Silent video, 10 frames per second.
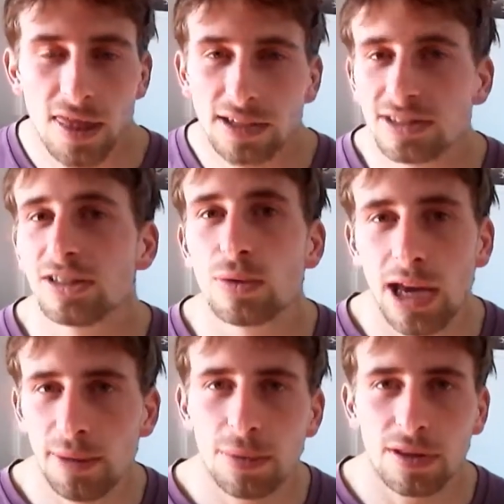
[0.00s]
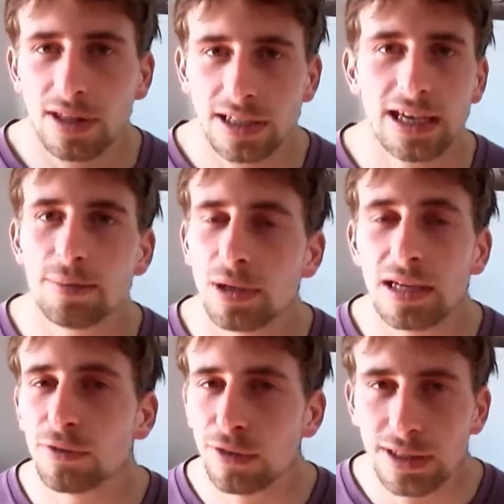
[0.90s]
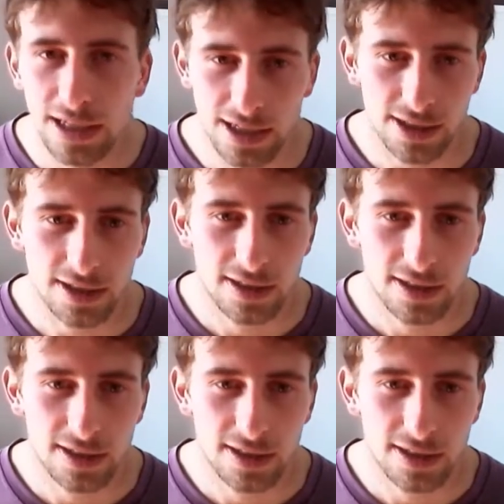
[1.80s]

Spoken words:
they still happen. They happen every day.